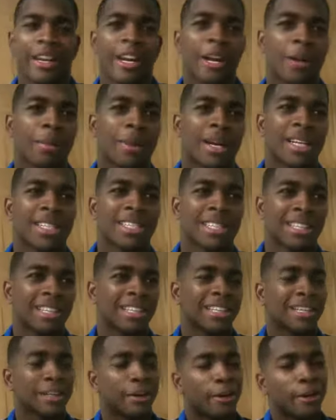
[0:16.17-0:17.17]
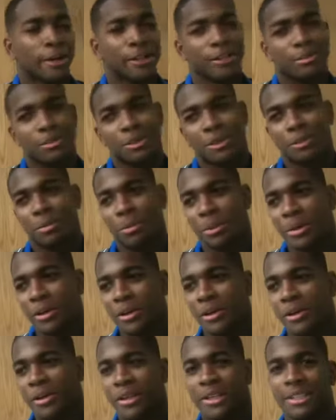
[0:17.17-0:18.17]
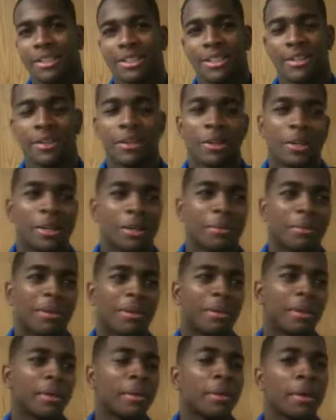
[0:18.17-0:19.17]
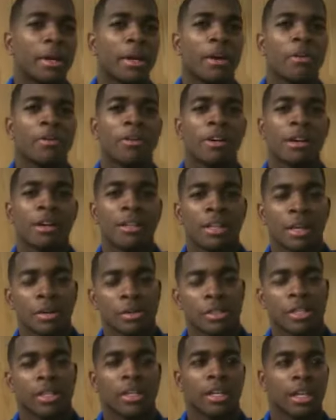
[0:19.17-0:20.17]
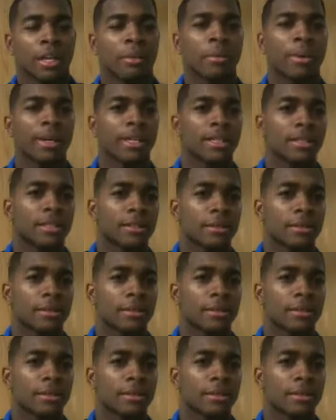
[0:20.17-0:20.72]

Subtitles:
Everybody's still in the Christmas spirit. So. But I mean, overall, it was a good day of practice.